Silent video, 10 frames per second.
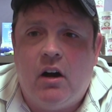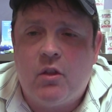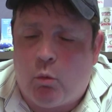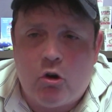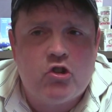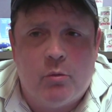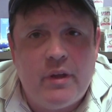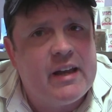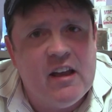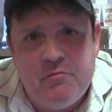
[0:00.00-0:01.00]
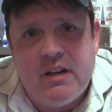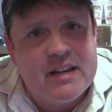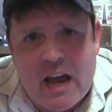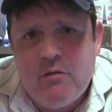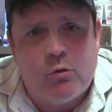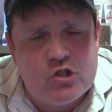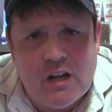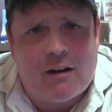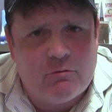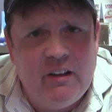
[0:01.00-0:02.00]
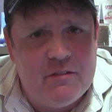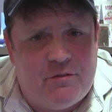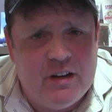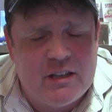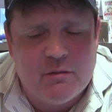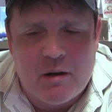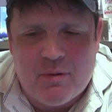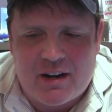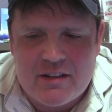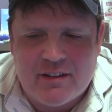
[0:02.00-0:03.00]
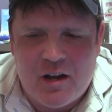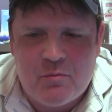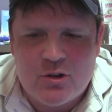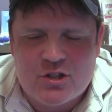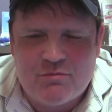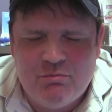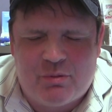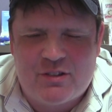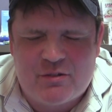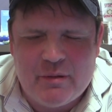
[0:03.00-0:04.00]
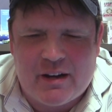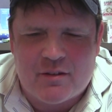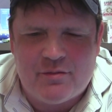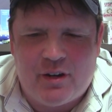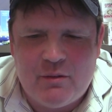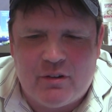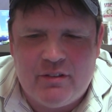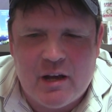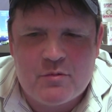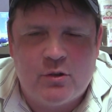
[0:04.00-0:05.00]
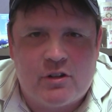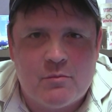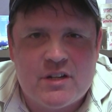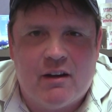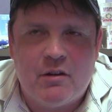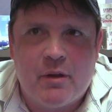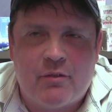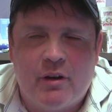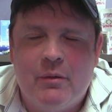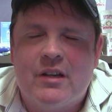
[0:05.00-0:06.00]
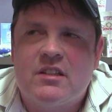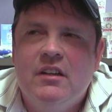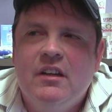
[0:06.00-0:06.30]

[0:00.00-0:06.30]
The wardrobe they gave me, again, was not really fitted to my body type, which is going to be kind of funny when the episode comes out in about 3 weeks.